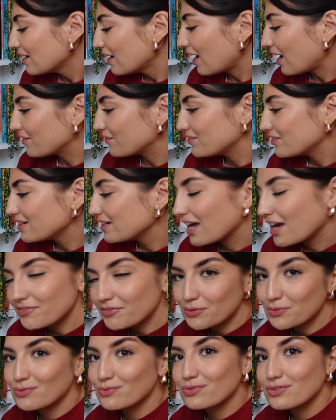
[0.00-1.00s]
I've
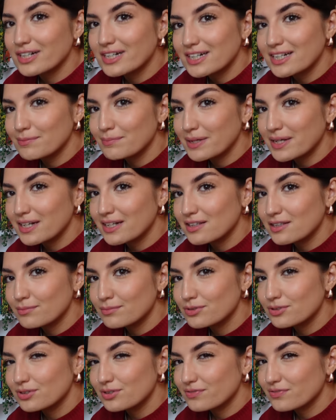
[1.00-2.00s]
never really been in the
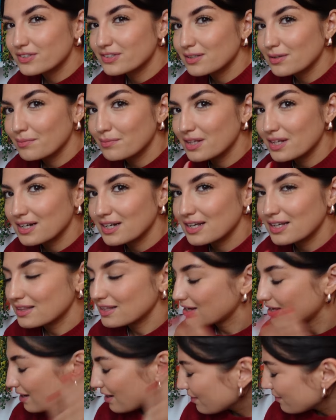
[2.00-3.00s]
mood for something like
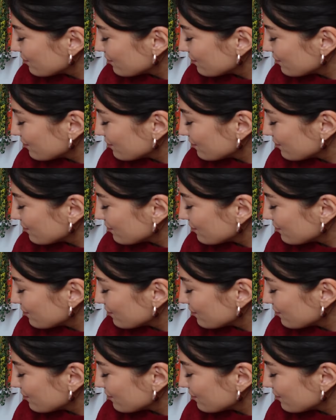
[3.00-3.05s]
that.